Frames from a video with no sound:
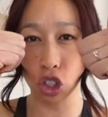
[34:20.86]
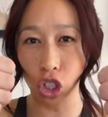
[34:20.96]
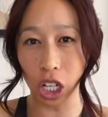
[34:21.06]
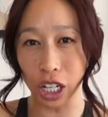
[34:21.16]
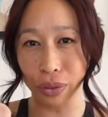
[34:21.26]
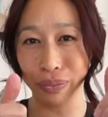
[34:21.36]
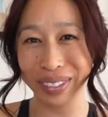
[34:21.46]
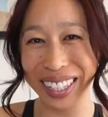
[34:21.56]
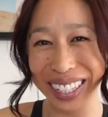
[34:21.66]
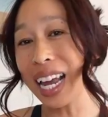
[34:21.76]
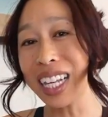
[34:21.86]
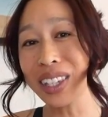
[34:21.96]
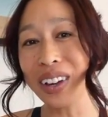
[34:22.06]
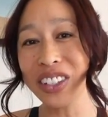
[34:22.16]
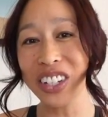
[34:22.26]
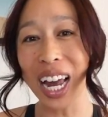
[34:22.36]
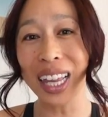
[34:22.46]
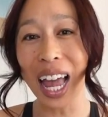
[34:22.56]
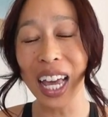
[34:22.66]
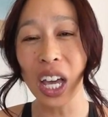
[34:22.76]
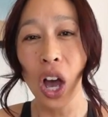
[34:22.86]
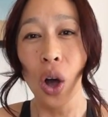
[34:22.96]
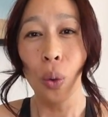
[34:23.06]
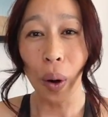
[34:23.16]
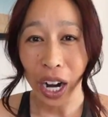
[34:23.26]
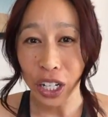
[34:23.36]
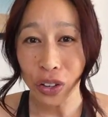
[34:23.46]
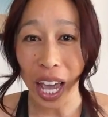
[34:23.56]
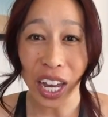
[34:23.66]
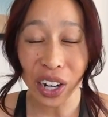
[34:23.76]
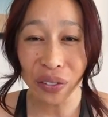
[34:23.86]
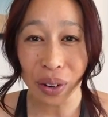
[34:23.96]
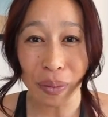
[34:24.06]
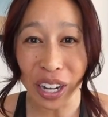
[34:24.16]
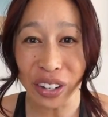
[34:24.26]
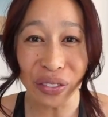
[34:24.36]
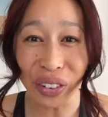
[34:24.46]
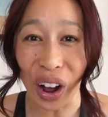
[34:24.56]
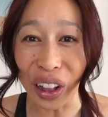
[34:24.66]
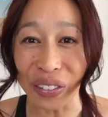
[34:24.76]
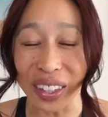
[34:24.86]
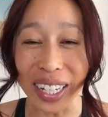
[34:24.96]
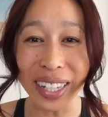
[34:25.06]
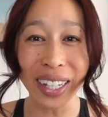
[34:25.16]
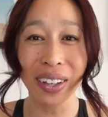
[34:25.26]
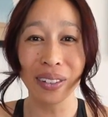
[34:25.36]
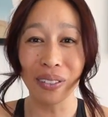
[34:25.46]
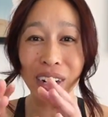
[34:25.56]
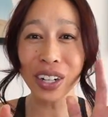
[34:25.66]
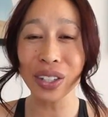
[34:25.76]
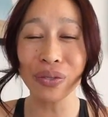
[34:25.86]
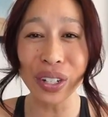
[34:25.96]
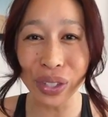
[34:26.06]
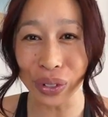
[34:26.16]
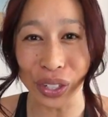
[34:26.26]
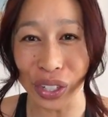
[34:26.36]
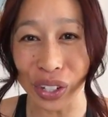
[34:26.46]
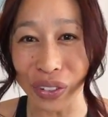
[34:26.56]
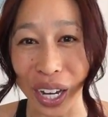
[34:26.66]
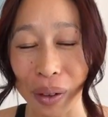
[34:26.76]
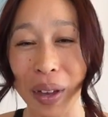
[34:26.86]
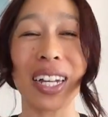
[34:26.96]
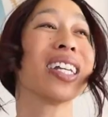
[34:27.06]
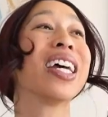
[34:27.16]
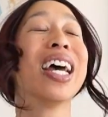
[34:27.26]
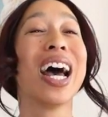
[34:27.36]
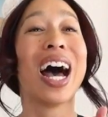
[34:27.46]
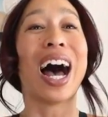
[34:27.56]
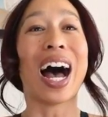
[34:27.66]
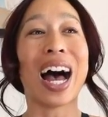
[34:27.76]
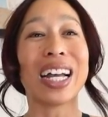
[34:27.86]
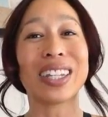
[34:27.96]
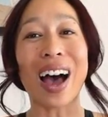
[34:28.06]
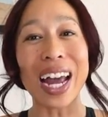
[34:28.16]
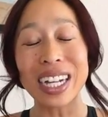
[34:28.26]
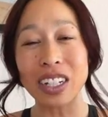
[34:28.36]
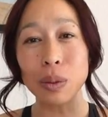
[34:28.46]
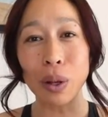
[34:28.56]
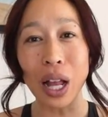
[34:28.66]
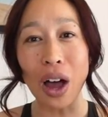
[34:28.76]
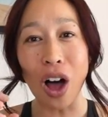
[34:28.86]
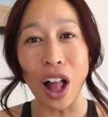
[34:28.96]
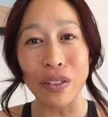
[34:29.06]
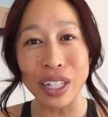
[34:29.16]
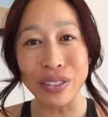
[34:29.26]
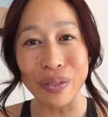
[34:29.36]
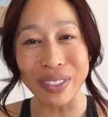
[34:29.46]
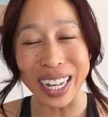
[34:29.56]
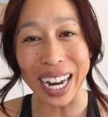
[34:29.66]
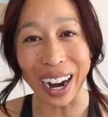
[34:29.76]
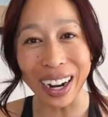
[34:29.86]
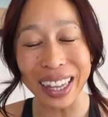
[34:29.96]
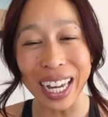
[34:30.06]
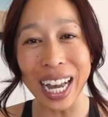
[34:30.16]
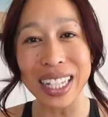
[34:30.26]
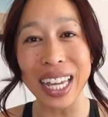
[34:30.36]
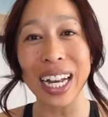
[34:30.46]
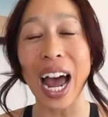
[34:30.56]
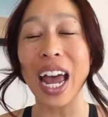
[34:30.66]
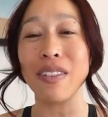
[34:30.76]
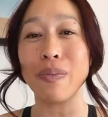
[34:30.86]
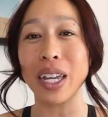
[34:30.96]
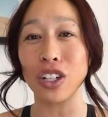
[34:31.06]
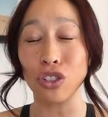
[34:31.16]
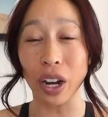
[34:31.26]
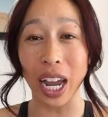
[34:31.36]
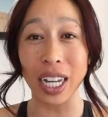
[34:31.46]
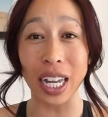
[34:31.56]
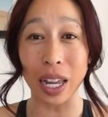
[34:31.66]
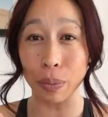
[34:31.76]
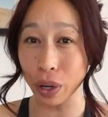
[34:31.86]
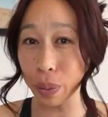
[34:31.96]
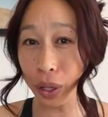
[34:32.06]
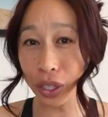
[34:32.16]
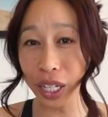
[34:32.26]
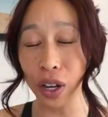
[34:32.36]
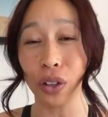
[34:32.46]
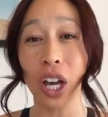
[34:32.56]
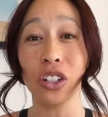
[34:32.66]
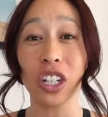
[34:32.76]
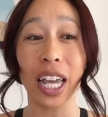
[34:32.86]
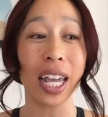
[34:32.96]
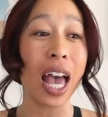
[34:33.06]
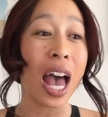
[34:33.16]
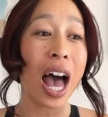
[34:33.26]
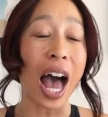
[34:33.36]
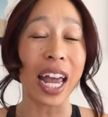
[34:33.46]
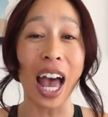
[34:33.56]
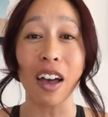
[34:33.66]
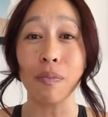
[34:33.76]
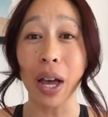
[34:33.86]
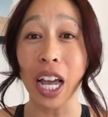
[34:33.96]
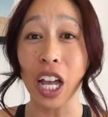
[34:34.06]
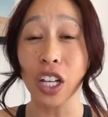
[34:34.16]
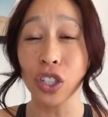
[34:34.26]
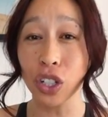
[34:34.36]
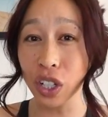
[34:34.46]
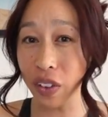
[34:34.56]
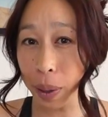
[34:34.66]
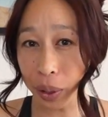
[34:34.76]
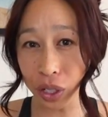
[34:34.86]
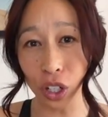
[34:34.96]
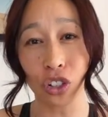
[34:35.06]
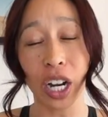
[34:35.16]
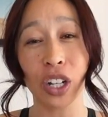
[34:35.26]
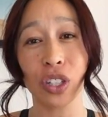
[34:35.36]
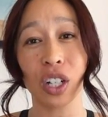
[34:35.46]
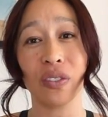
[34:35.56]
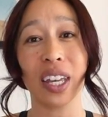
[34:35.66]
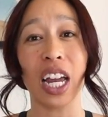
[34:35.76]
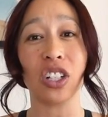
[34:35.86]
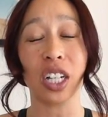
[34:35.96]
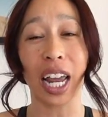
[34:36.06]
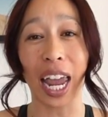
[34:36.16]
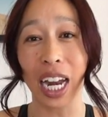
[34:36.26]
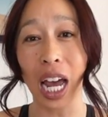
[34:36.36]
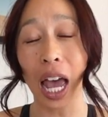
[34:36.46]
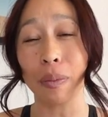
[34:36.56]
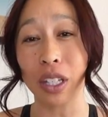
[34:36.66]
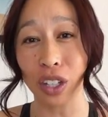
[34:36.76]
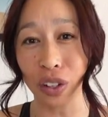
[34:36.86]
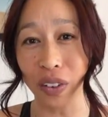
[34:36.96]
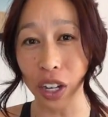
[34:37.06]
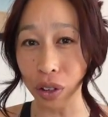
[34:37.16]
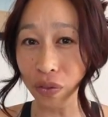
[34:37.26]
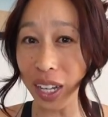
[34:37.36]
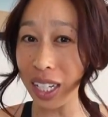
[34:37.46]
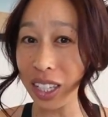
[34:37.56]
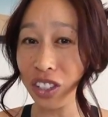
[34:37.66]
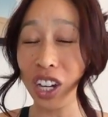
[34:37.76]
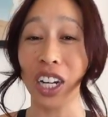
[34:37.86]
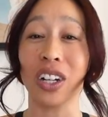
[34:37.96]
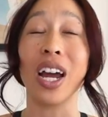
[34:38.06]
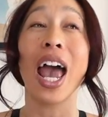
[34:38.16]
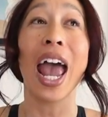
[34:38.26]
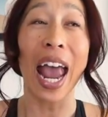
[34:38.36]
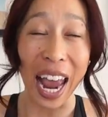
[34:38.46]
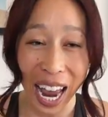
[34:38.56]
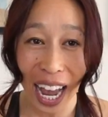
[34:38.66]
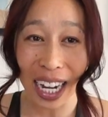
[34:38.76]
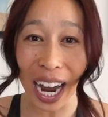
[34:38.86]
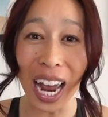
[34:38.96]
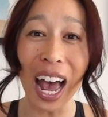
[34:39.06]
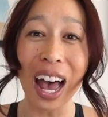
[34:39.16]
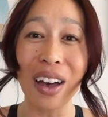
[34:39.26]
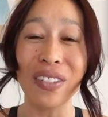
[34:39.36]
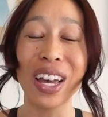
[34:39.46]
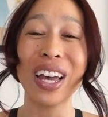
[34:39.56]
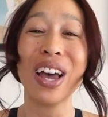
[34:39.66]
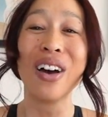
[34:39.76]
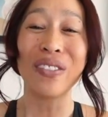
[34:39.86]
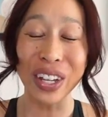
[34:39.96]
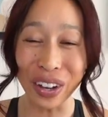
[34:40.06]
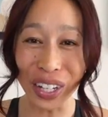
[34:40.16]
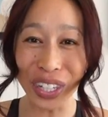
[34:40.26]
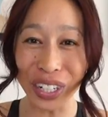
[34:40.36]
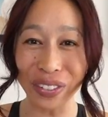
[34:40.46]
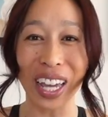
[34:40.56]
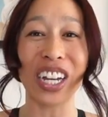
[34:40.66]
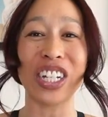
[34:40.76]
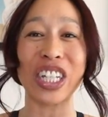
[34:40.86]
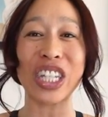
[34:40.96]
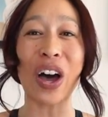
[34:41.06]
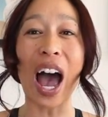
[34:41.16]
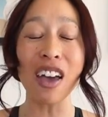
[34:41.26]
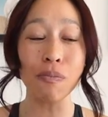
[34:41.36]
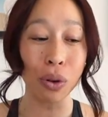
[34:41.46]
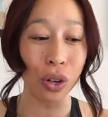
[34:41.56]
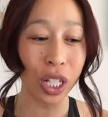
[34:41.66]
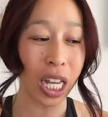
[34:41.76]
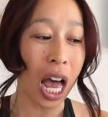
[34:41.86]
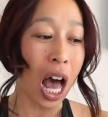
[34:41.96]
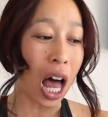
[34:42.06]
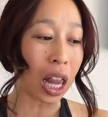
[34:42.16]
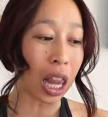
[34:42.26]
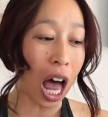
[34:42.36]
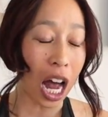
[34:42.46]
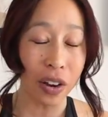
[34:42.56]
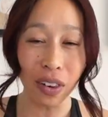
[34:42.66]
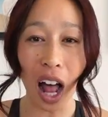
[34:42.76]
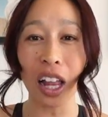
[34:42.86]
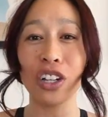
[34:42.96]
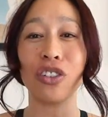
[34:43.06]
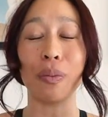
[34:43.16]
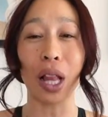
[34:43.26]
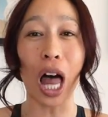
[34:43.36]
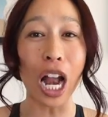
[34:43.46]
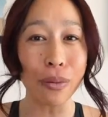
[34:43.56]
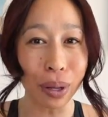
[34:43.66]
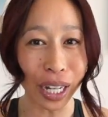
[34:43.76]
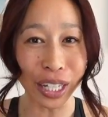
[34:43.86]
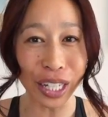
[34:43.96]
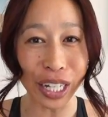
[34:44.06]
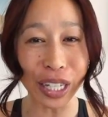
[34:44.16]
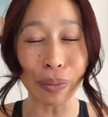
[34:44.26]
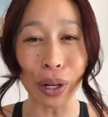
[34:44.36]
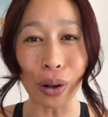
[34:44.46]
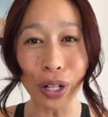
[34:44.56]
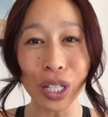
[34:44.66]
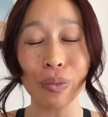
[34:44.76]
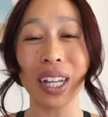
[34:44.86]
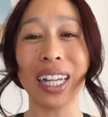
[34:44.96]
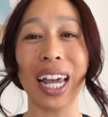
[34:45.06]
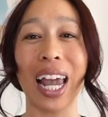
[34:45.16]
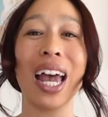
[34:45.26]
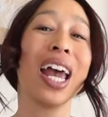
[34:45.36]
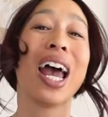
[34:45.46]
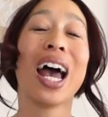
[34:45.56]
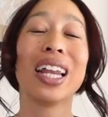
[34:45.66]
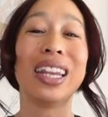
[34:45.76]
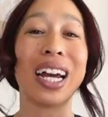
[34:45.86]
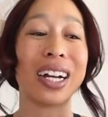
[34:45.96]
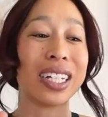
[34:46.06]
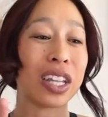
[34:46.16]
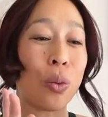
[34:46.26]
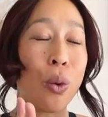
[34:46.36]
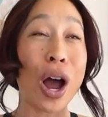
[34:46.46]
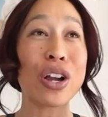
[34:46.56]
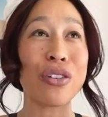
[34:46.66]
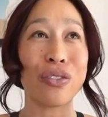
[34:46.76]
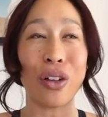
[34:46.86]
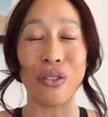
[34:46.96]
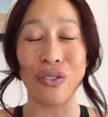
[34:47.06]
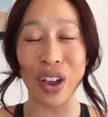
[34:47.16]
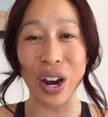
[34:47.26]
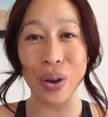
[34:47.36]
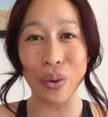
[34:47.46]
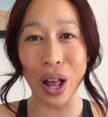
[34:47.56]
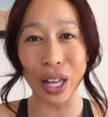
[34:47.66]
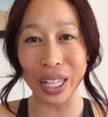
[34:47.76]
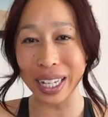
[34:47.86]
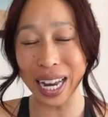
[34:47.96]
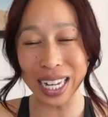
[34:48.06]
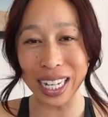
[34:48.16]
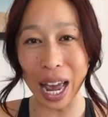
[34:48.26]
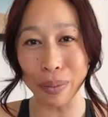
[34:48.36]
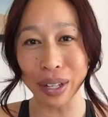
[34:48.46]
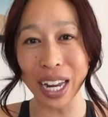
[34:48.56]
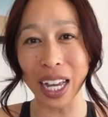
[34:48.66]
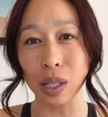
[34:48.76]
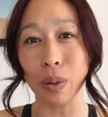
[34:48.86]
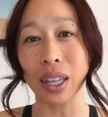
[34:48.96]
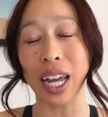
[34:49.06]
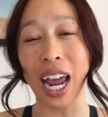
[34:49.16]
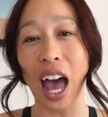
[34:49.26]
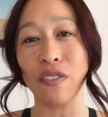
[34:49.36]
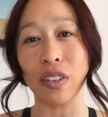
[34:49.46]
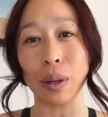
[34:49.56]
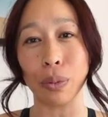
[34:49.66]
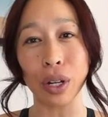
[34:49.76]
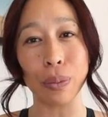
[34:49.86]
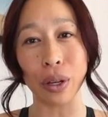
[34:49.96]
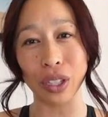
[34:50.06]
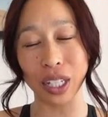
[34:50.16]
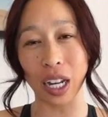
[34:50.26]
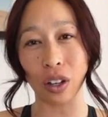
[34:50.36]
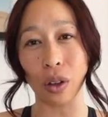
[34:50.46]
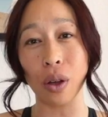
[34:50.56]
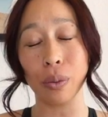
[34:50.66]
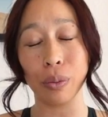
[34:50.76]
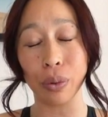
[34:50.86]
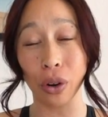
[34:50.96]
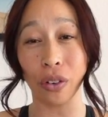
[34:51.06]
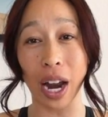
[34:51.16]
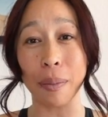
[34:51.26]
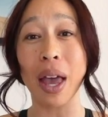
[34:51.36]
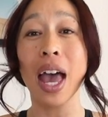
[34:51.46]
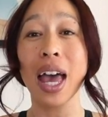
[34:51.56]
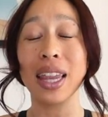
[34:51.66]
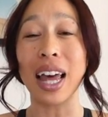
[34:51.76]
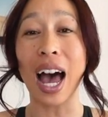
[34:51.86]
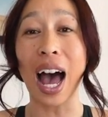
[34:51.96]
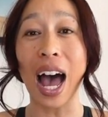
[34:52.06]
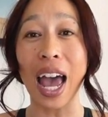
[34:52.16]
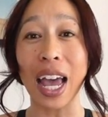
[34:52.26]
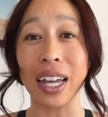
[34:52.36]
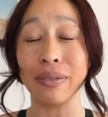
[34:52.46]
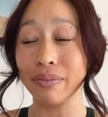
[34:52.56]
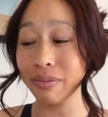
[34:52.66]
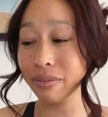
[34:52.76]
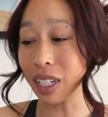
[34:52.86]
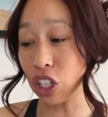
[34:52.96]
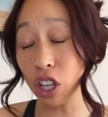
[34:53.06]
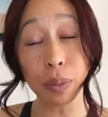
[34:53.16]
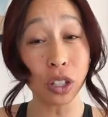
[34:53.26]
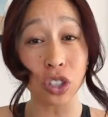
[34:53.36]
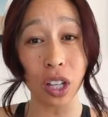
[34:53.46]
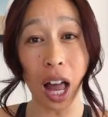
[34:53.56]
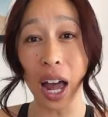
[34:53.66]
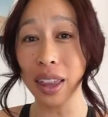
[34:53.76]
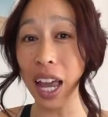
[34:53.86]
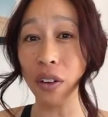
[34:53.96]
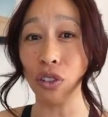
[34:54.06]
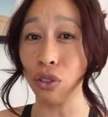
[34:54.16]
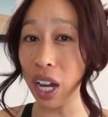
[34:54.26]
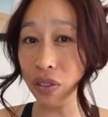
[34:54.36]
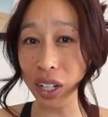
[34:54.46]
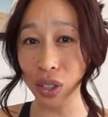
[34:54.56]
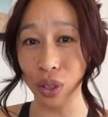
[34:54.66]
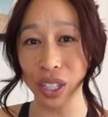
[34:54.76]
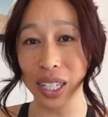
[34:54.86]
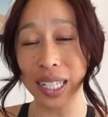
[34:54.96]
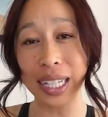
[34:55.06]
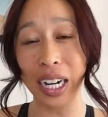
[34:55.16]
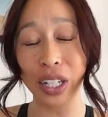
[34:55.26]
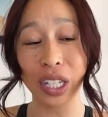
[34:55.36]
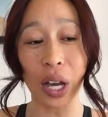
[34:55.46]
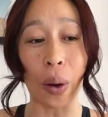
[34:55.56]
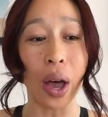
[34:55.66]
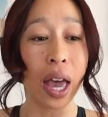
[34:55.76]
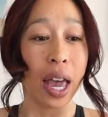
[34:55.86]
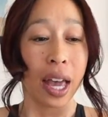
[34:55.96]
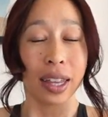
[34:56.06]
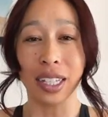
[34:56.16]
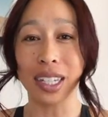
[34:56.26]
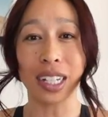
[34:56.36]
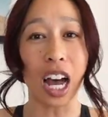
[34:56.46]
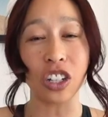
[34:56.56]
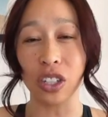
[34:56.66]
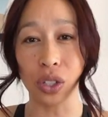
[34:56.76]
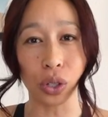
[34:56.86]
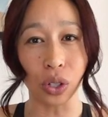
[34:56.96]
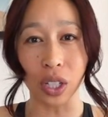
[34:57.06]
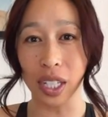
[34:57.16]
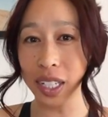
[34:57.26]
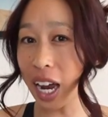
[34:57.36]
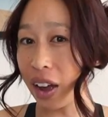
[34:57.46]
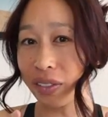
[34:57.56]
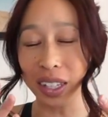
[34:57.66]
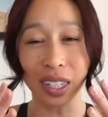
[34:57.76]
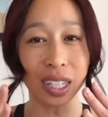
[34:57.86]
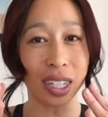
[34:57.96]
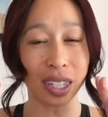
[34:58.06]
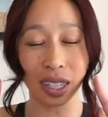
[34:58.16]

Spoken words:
Good. Next question I like, where do you get your information for all of this? What are some resources you recommend? So I didn't just pull out all of this from thin air. Like I said, I've been trained in pre-postnatal coaching. I have my certified personal trainer certification, and I am a certified group fitness instructor, and I have my yoga certification. So I've pulled a lot of knowledge from a lot of places, but ultimately there is a wonderful, very well in-depth textbook that I have from the pre-postnatal program that I attribute to a lot. They have great resources in there. So this is not just Googled stuff. This is